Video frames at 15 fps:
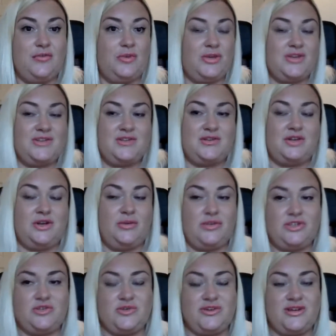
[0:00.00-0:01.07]
because, you know, we
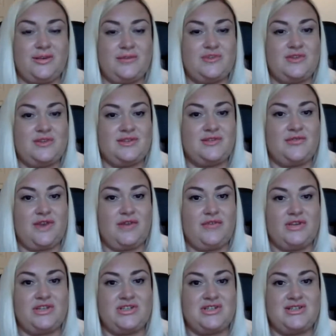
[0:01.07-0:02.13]
joined Amazon as a VAT
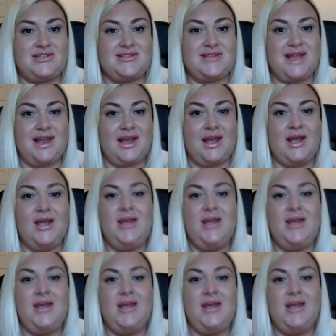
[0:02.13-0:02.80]
registered seller,